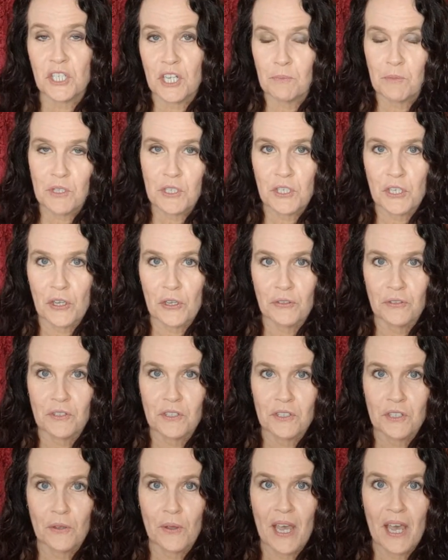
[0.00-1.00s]
gemstones.
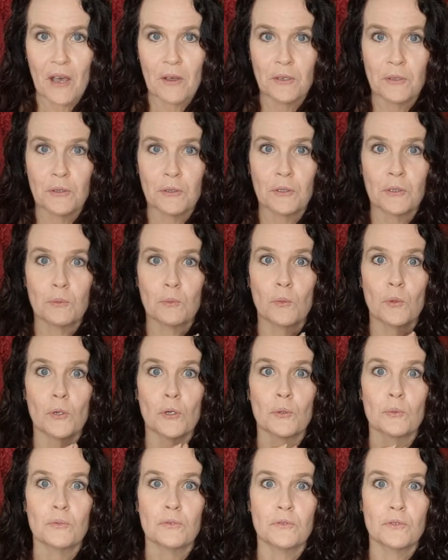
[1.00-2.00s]
So how you can
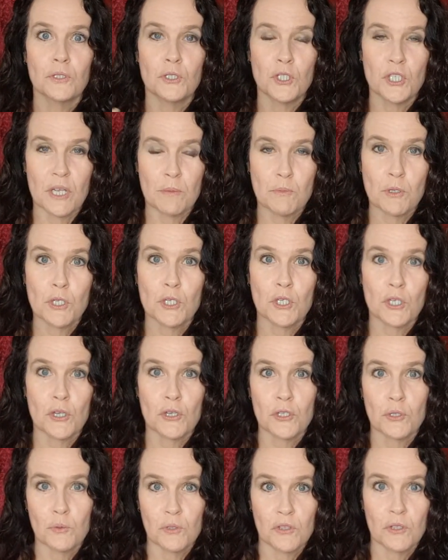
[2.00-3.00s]
work with your
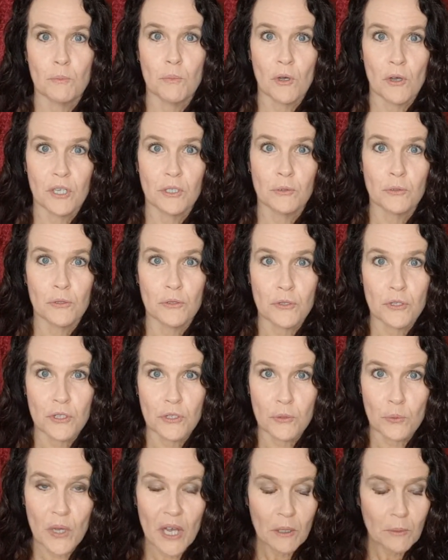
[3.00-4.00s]
gemstones with the bind runes
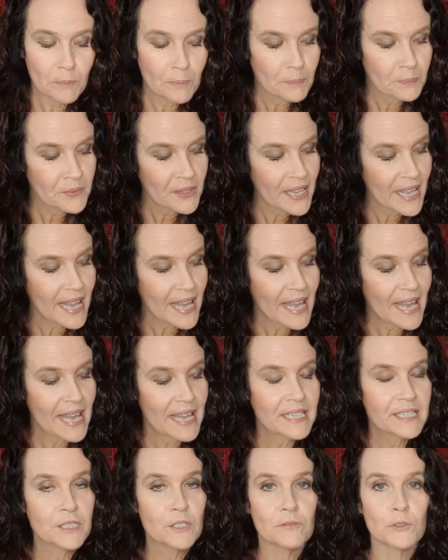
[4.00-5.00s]
as well.
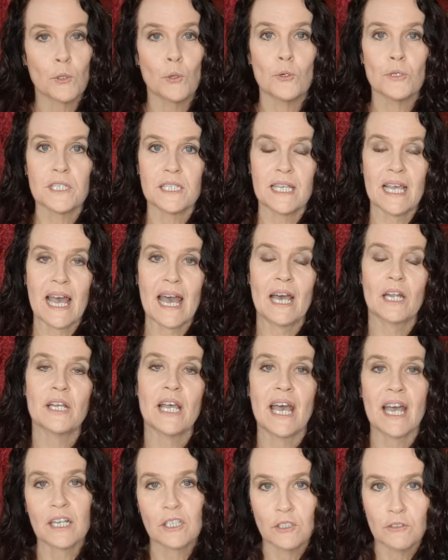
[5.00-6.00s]
And of course, how
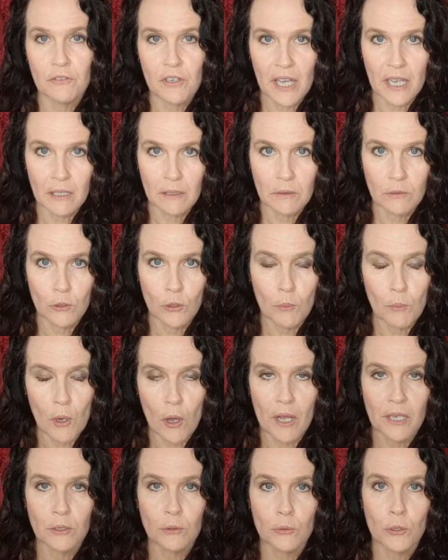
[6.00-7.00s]
to activate your
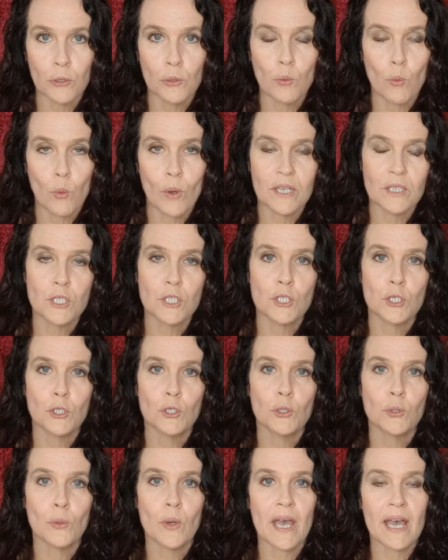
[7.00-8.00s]
bind rune once
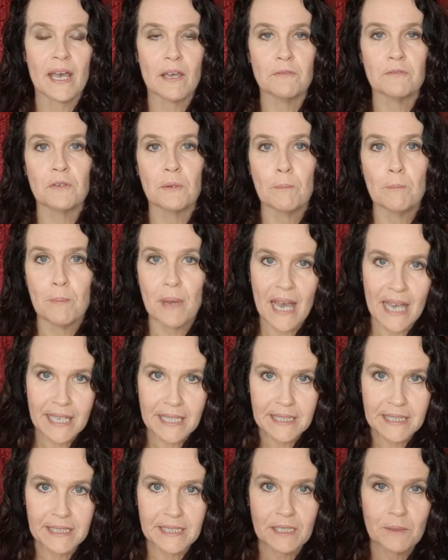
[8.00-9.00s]
you have
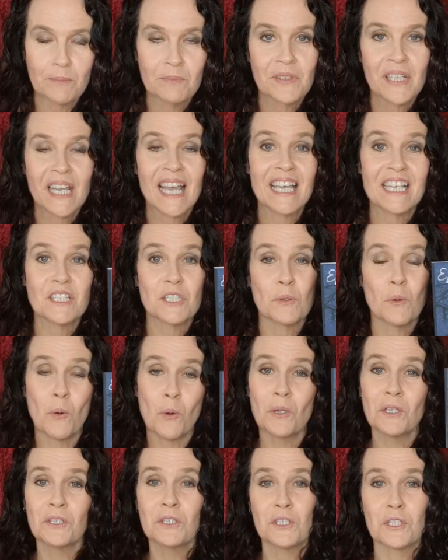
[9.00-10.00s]
made it. It's
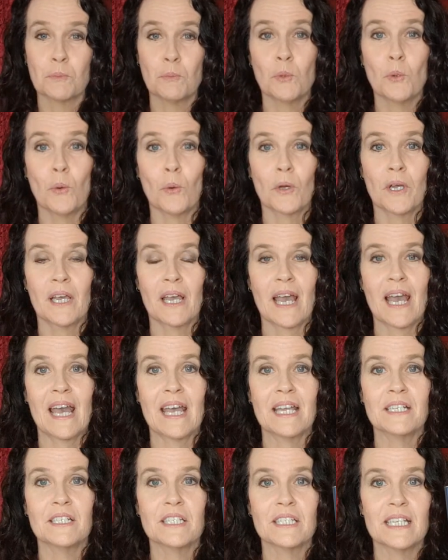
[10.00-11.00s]
all in this book,
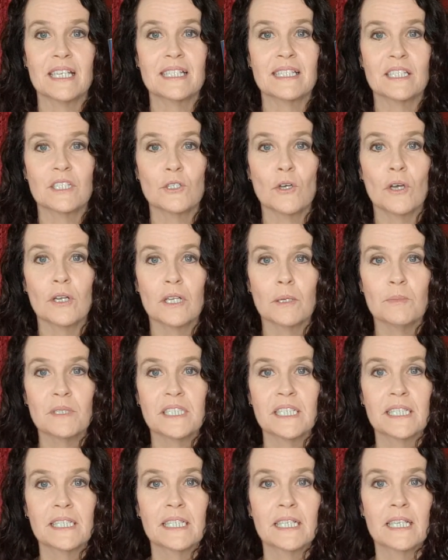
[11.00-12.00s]
and it's not a
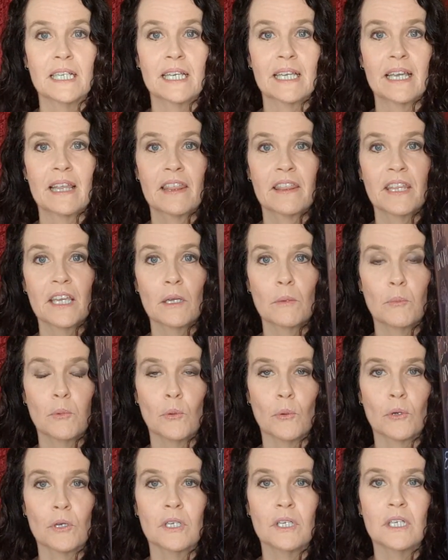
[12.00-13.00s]
particularly thick
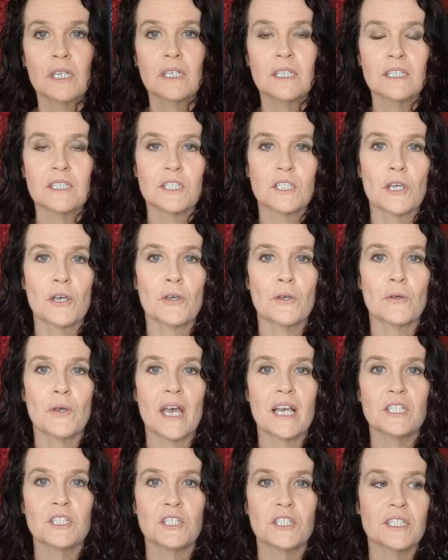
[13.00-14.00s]
book. So
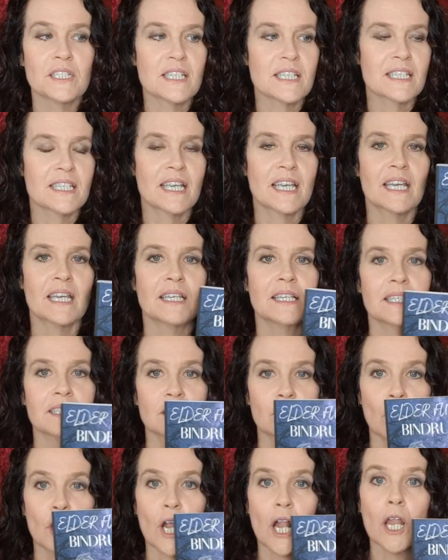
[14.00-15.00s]
as you can see, it's
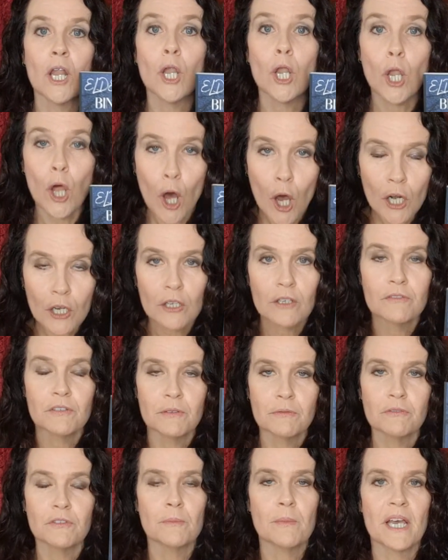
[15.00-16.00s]
got a lot of
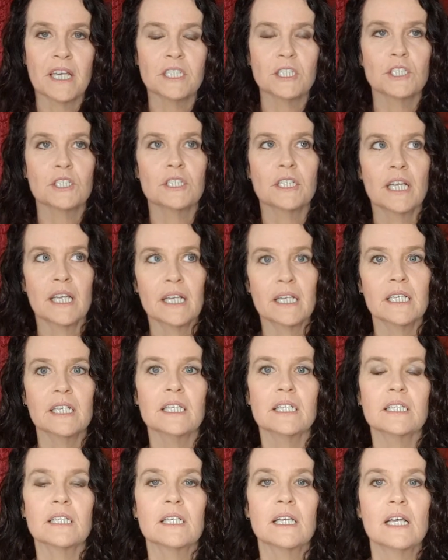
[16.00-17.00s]
information in
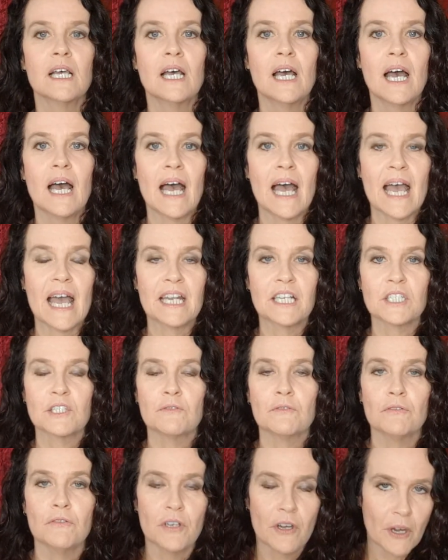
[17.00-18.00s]
it, and it's
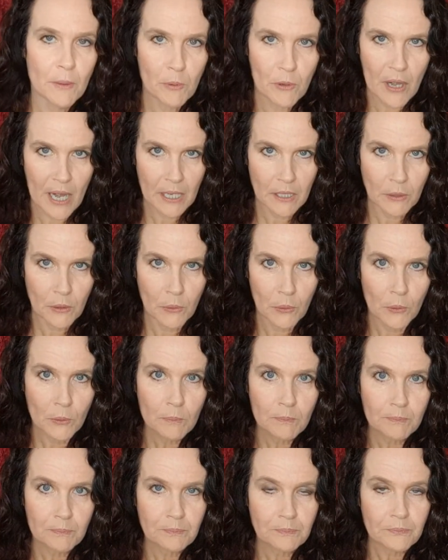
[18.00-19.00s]
very
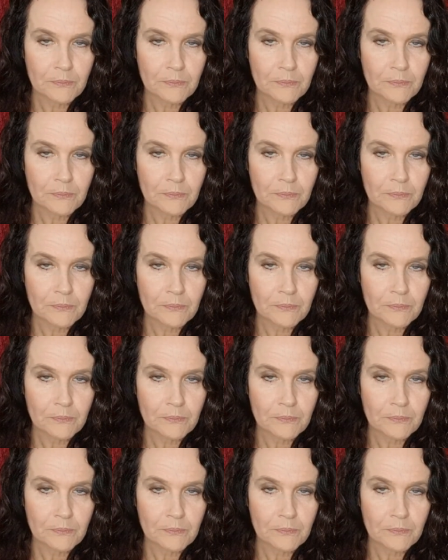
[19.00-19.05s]
practical.